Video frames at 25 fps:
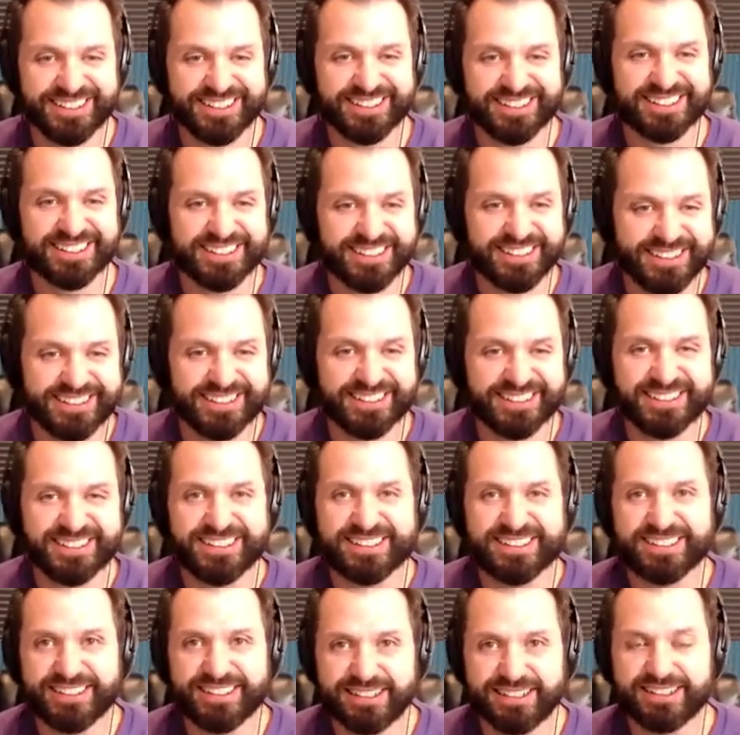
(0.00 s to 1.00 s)

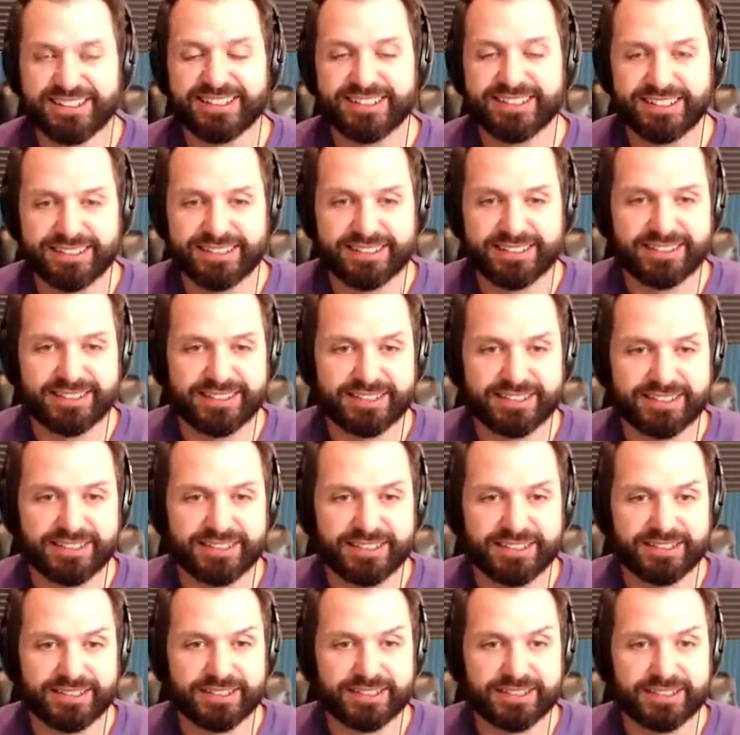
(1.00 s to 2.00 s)

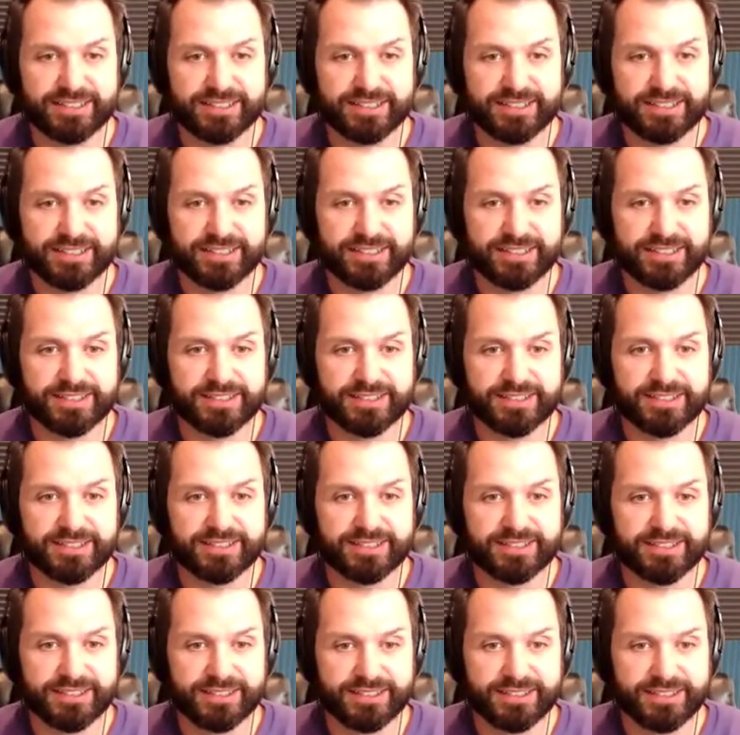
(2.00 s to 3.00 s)

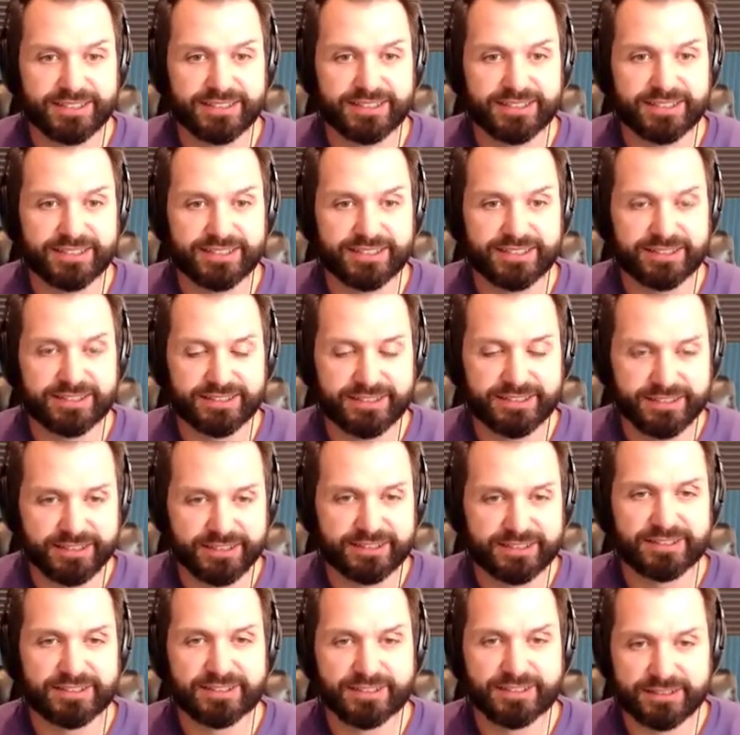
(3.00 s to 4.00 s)

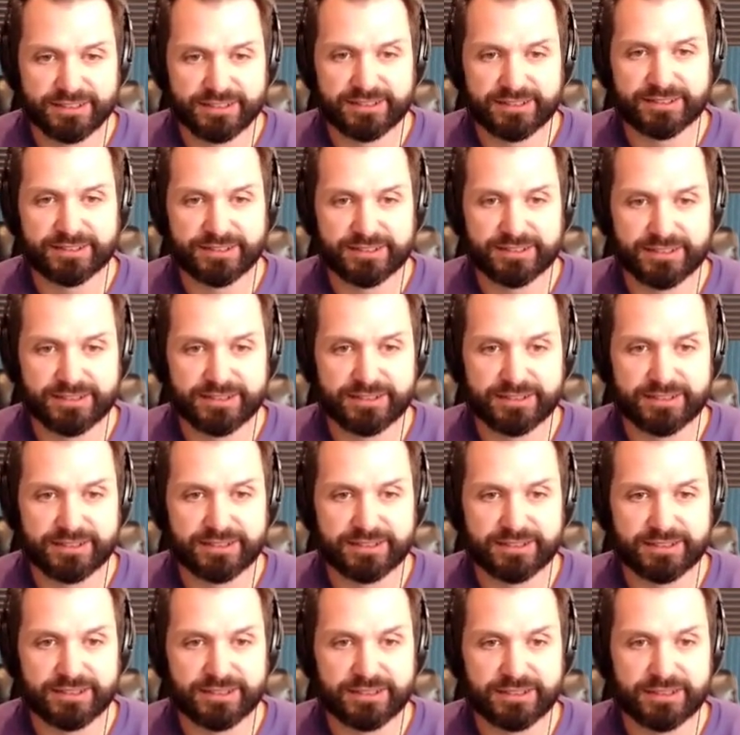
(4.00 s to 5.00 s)

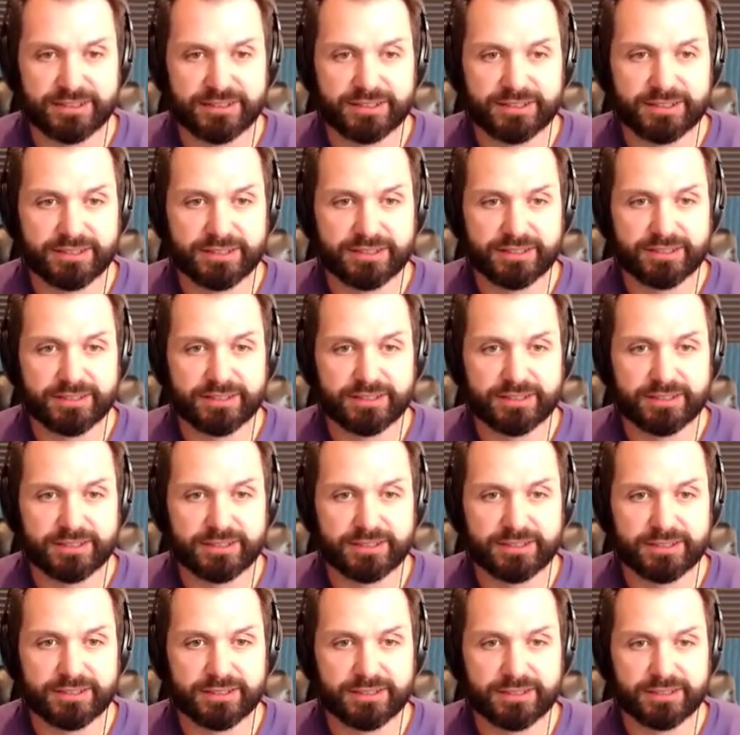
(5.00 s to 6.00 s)

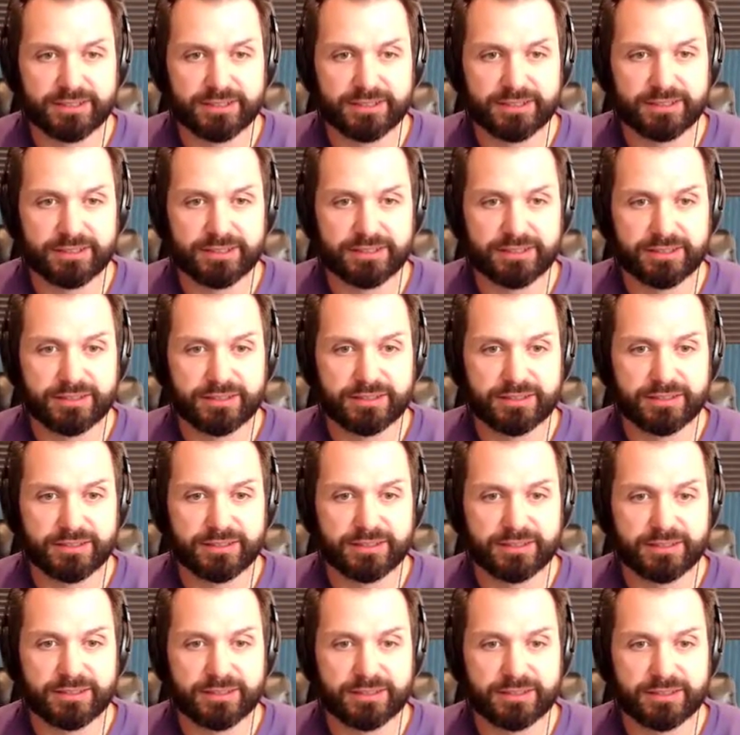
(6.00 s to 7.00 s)

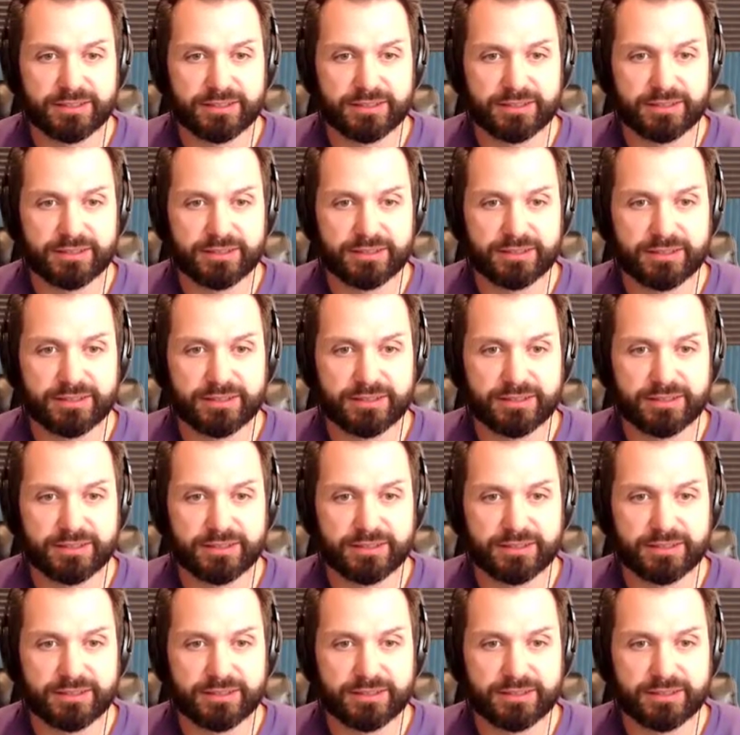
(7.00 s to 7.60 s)
No words are spoken by the person on screen.